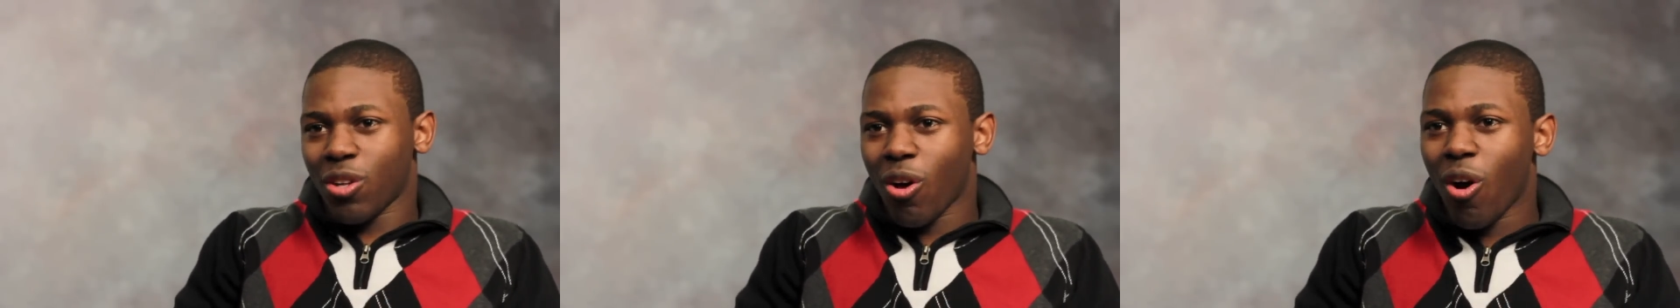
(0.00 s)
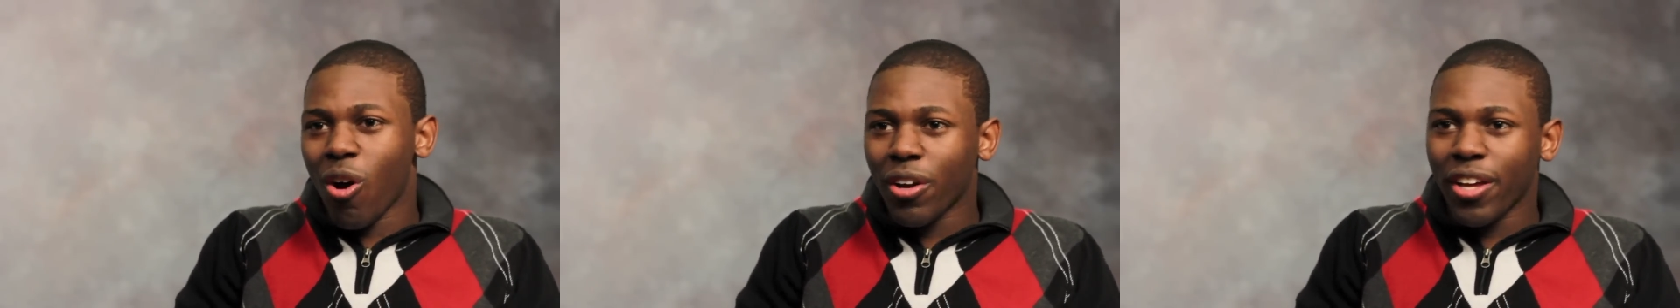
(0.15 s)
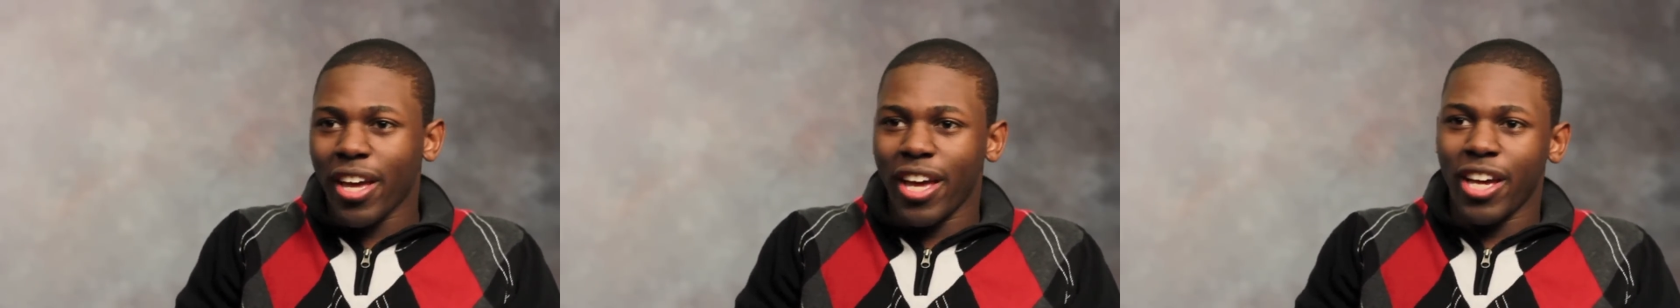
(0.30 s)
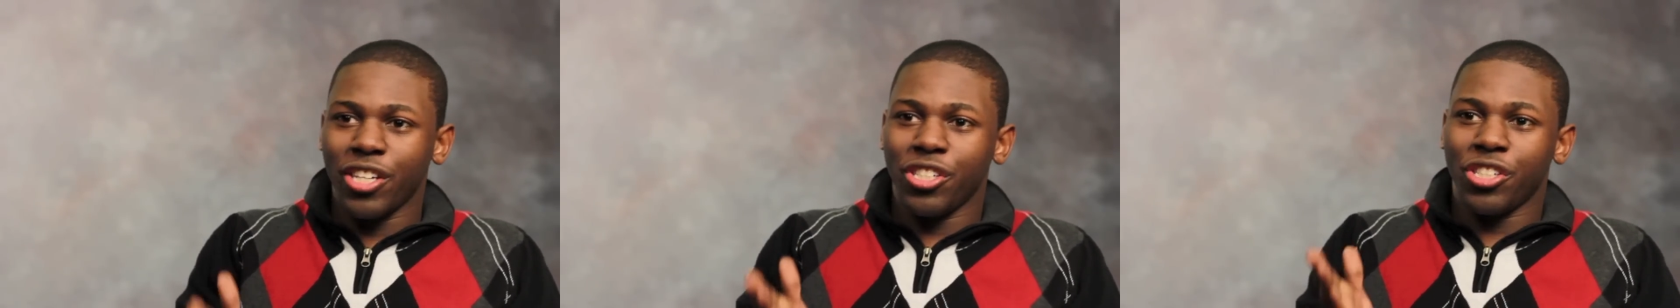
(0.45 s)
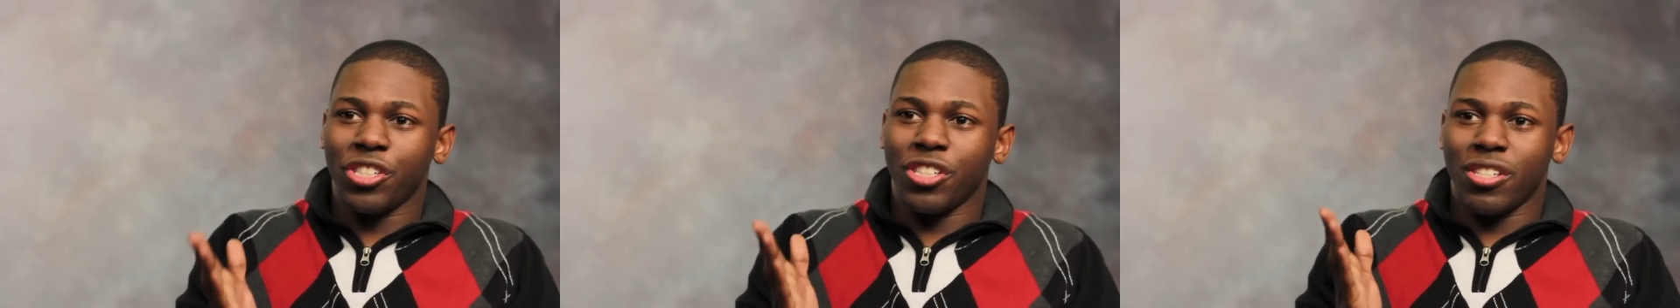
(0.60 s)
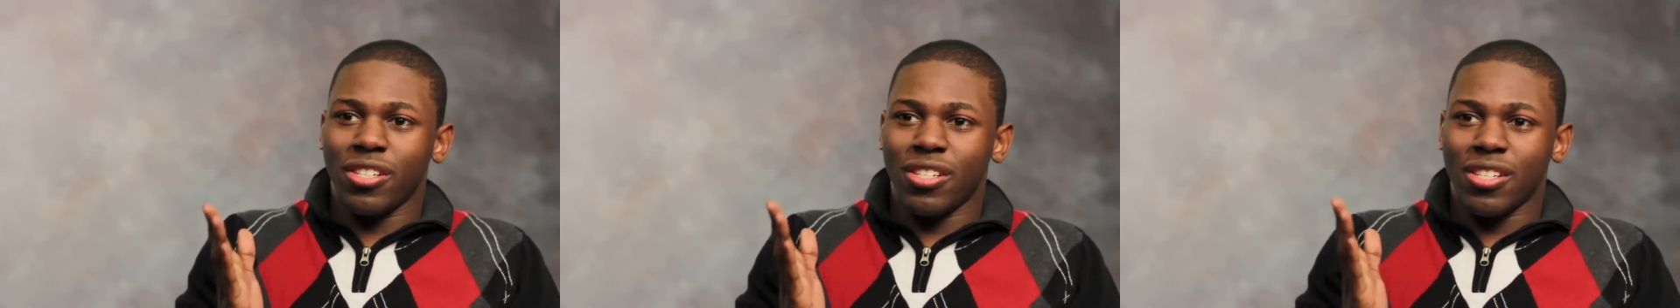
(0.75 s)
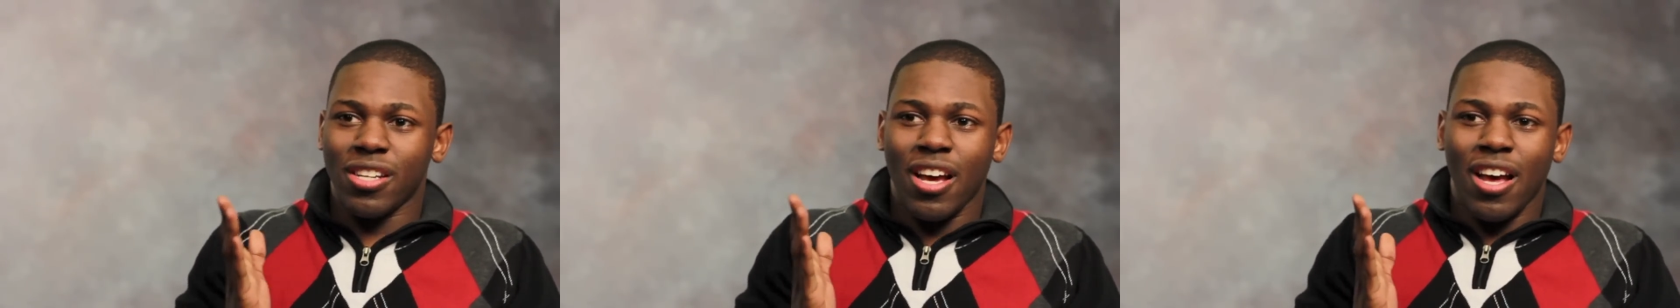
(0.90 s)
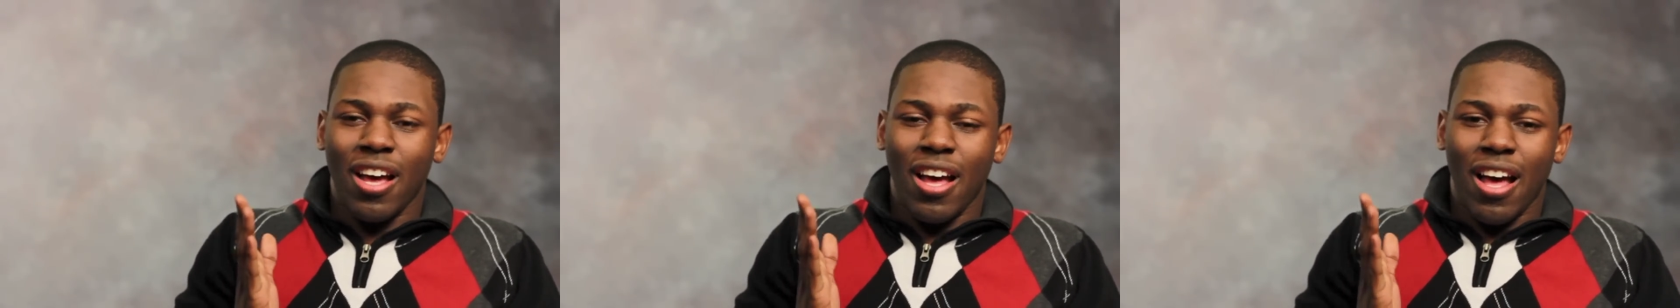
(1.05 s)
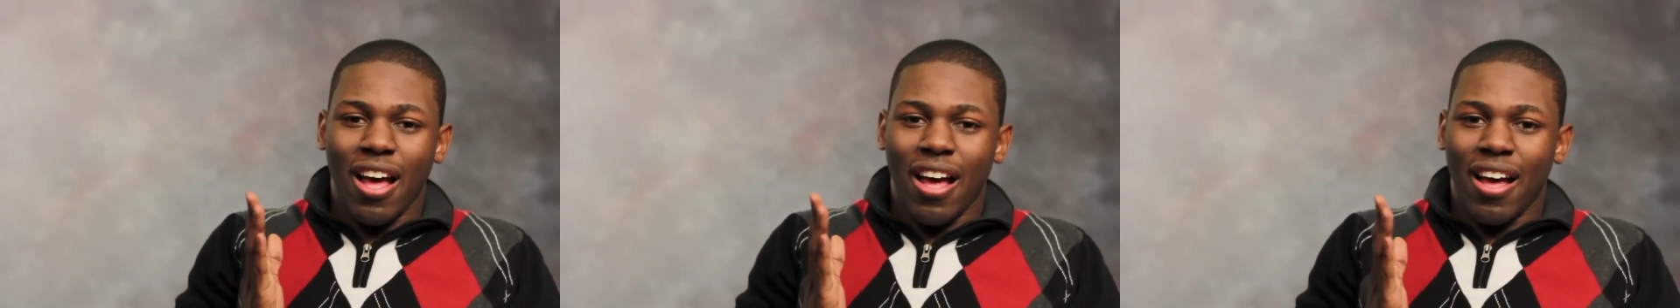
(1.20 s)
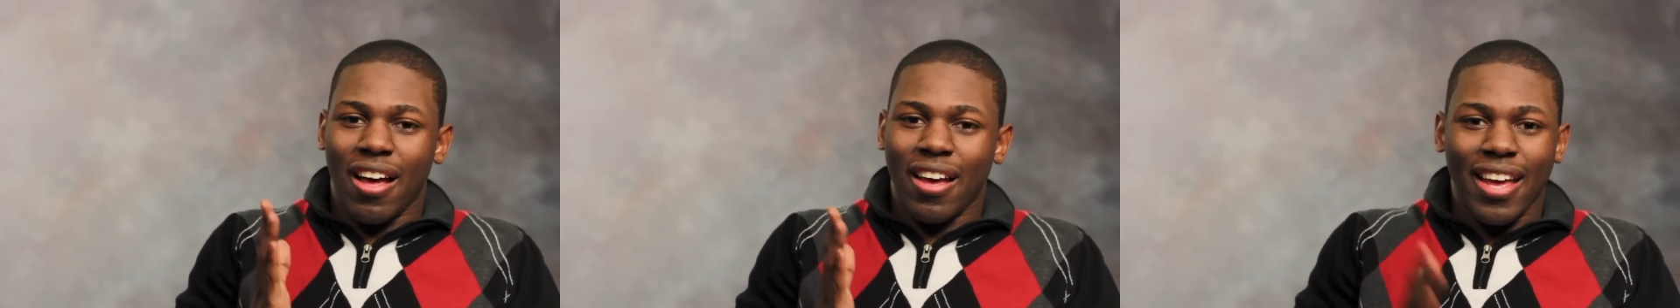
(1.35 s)
Caucasians,
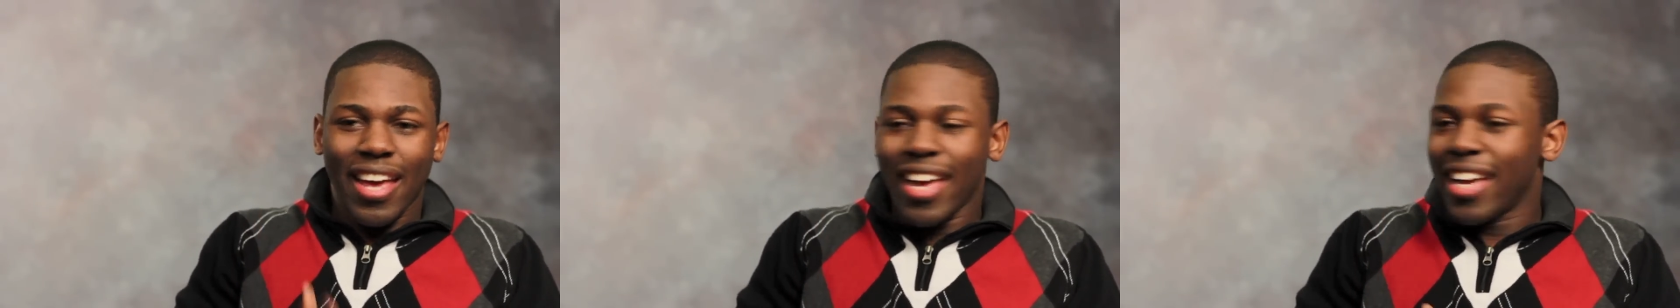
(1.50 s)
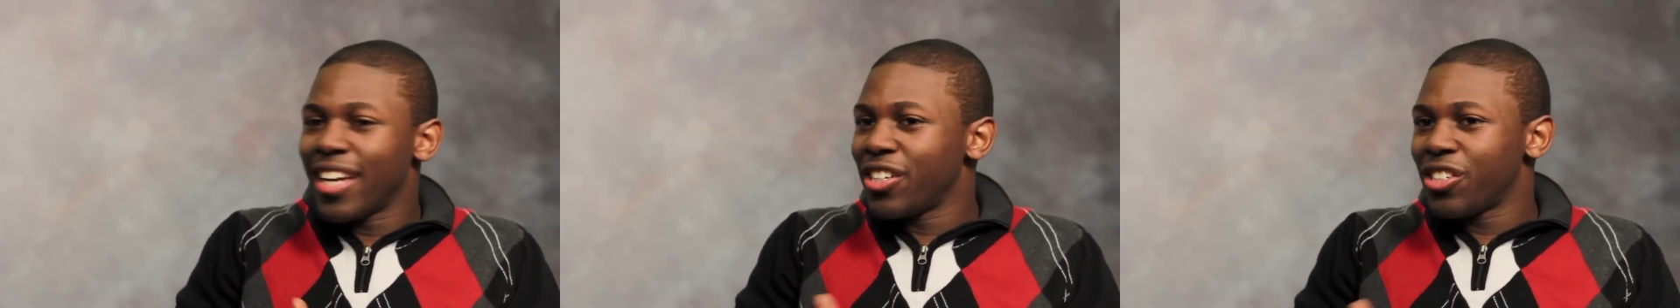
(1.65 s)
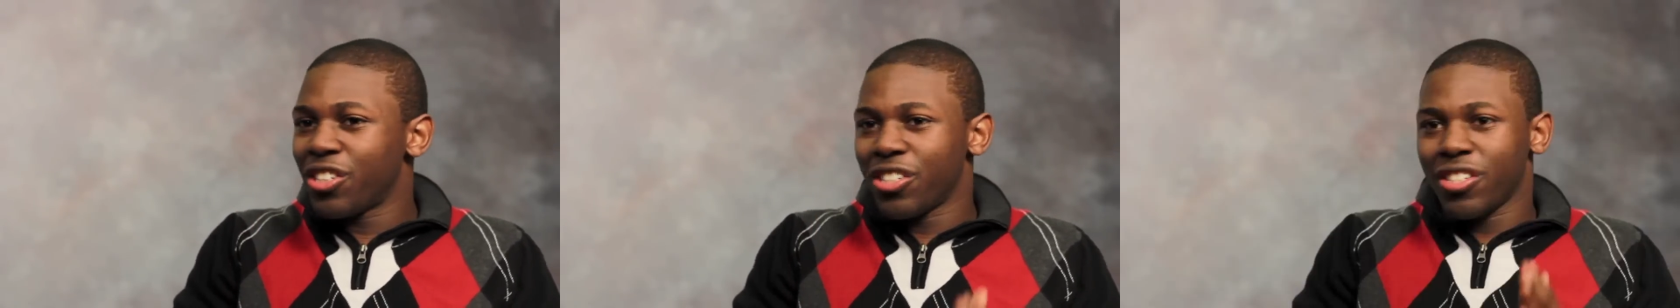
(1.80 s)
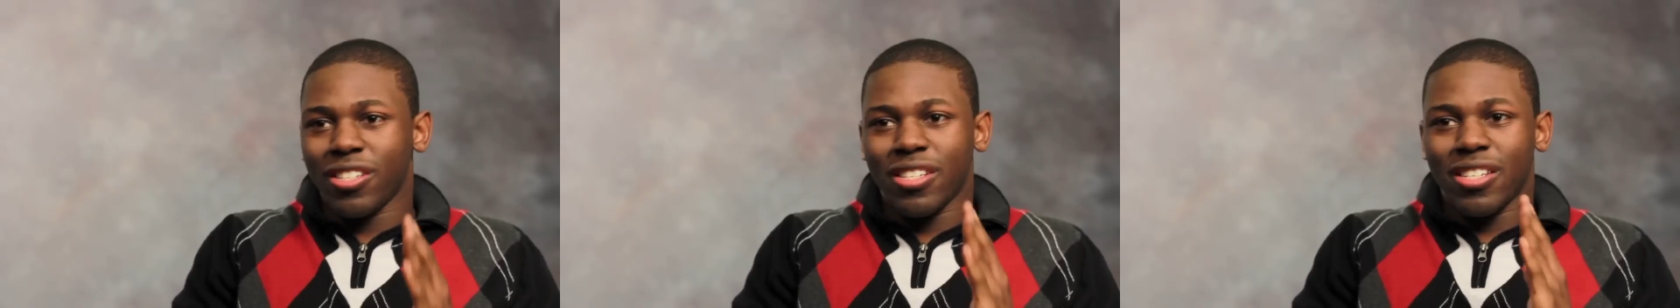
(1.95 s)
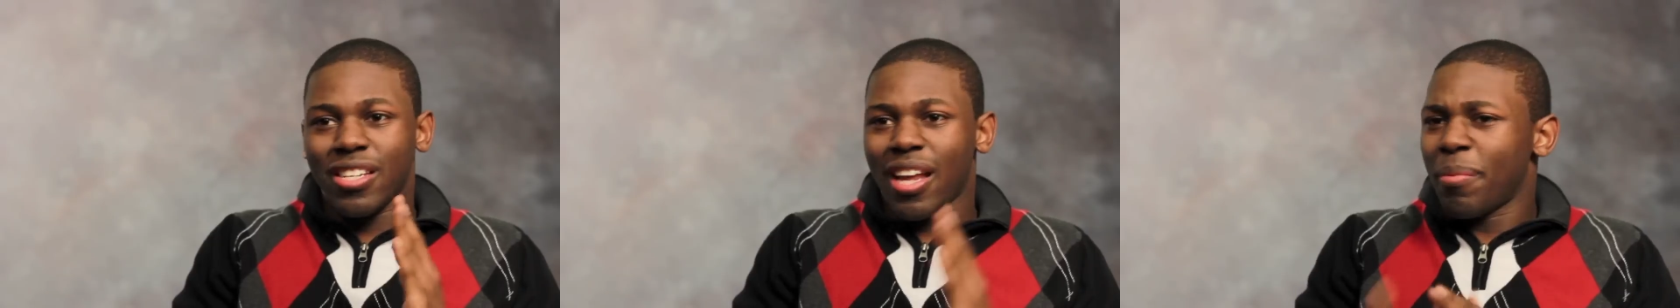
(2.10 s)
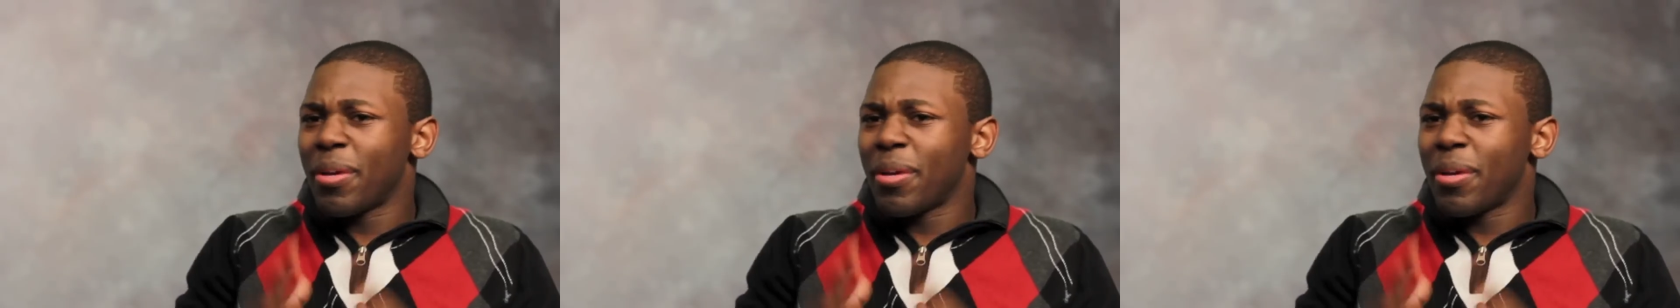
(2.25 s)
uh, Asians.